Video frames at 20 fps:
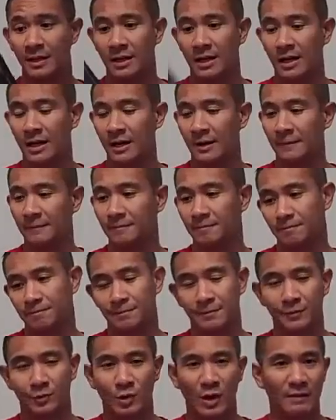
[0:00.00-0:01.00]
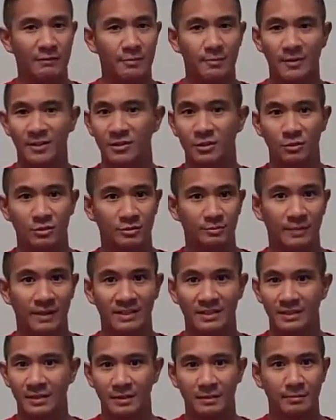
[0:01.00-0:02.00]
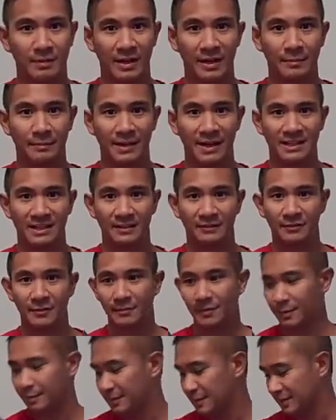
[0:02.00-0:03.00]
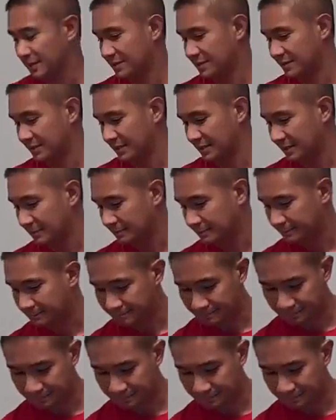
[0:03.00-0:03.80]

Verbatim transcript: Uh, everybody knows Might, Might and Magic from the PC.